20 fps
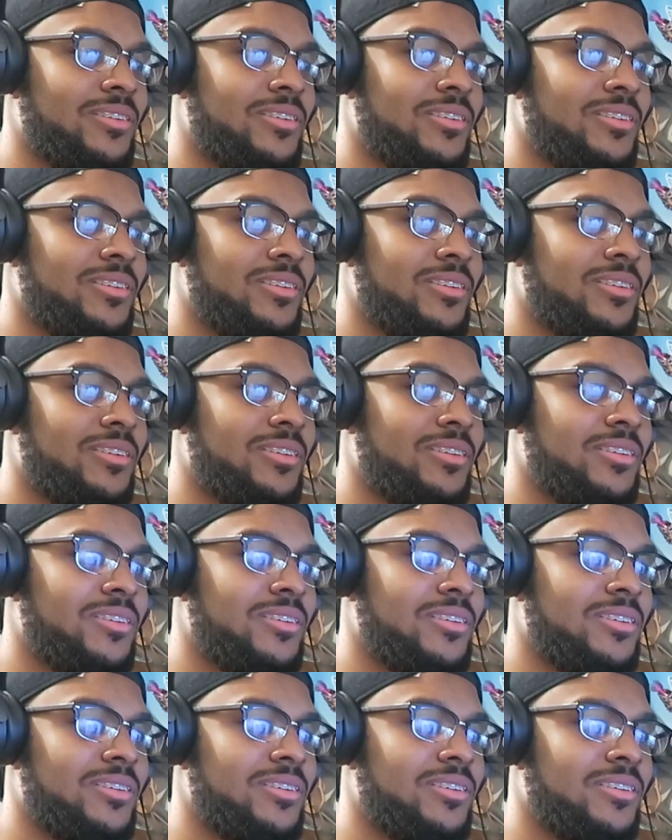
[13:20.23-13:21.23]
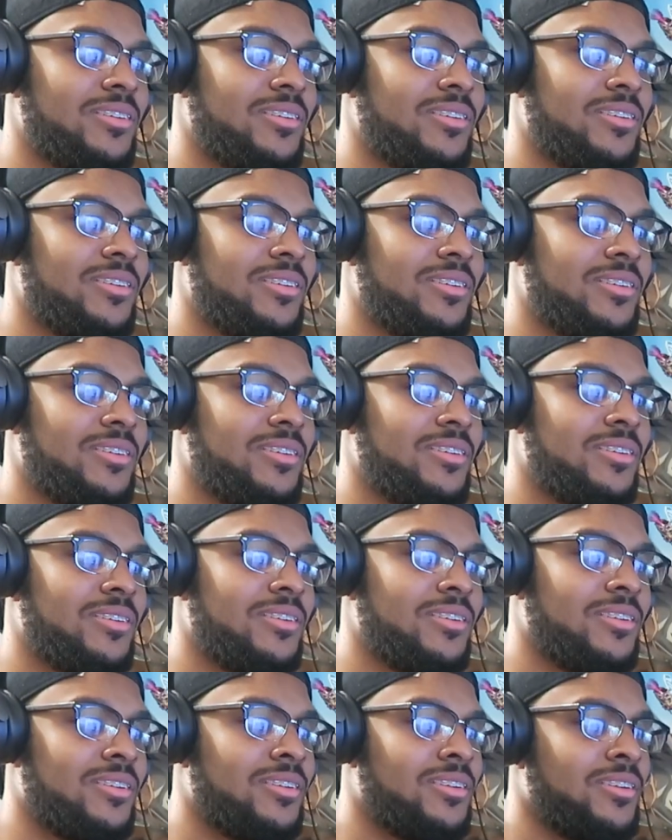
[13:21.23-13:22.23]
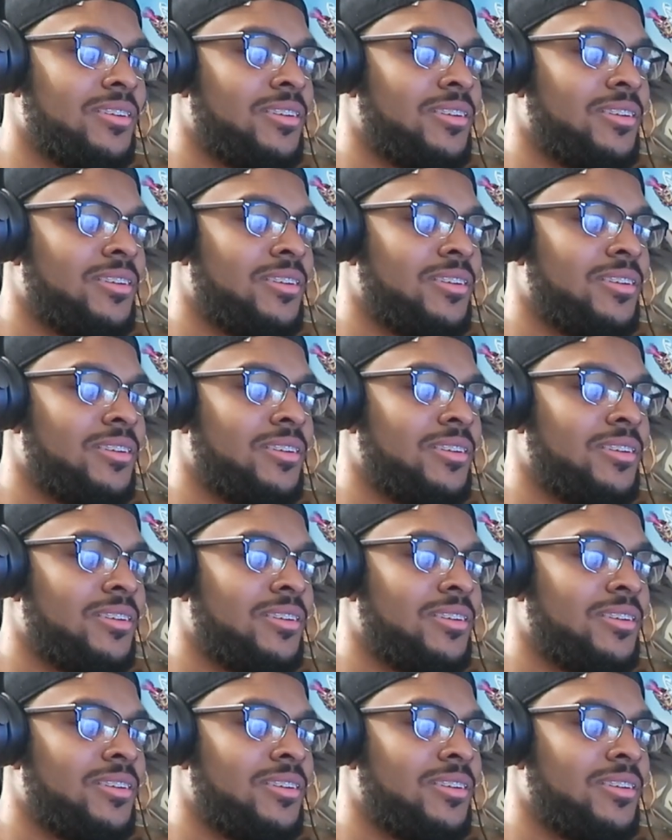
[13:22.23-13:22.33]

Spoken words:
Nobody speaks.